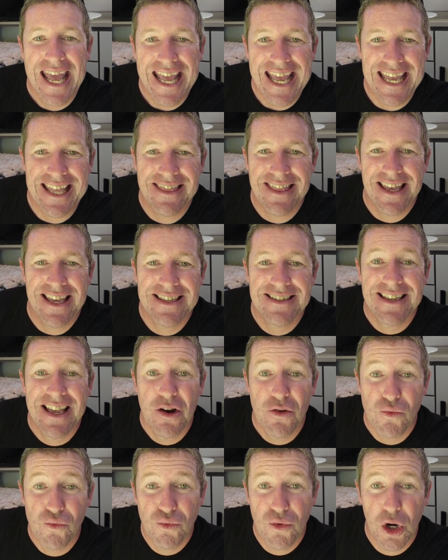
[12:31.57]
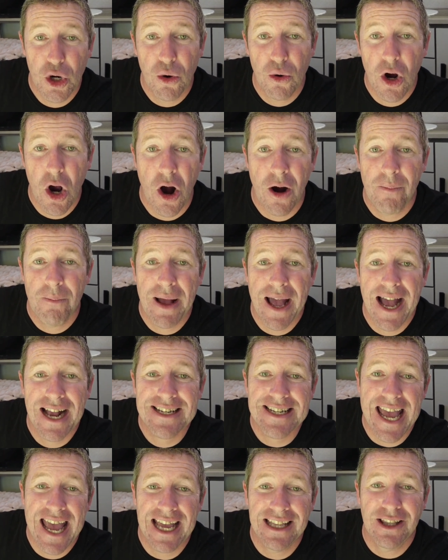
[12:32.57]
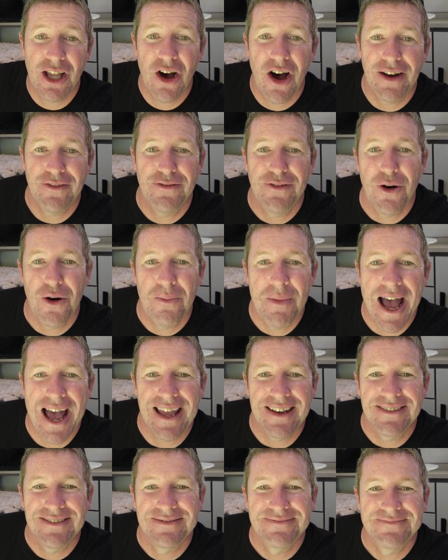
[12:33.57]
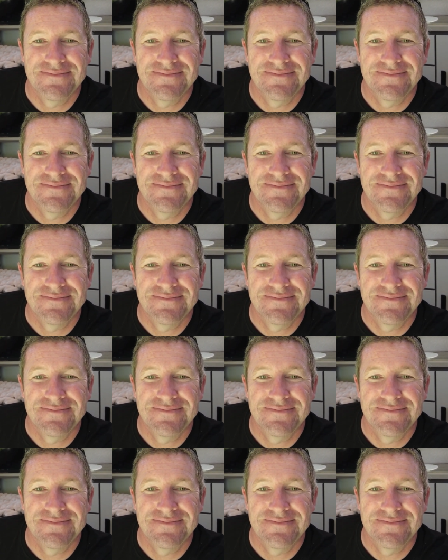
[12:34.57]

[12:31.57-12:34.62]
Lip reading: in this real compact and light format.